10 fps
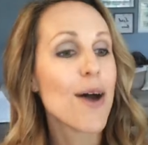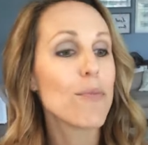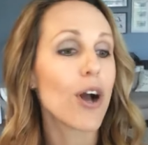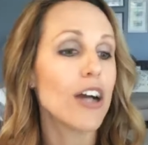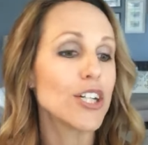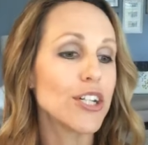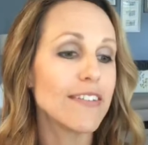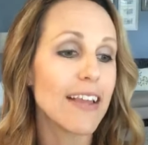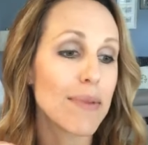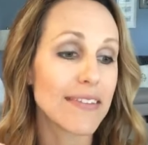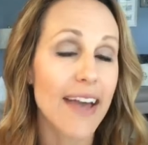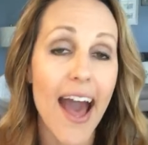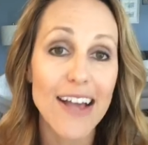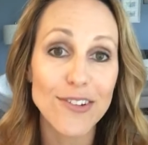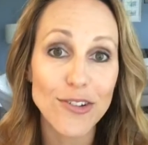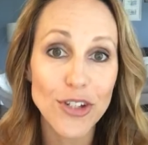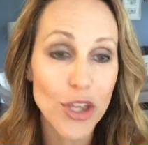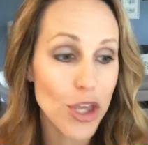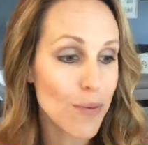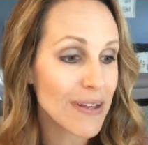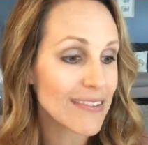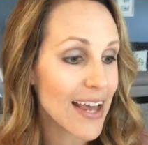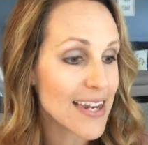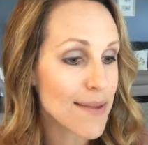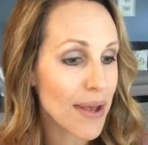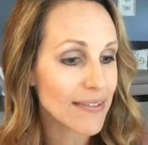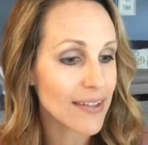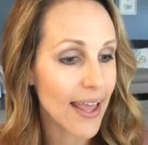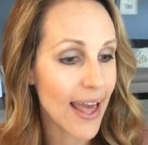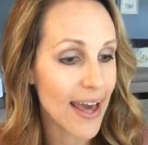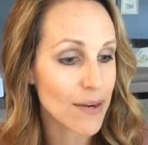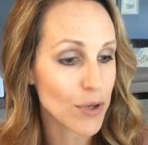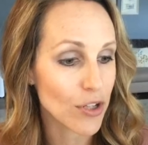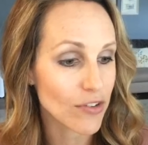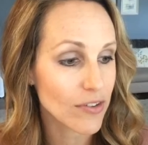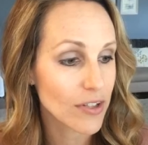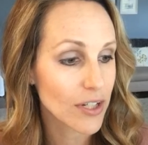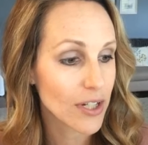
Precautionary statements: hazards to humans and domestic animals.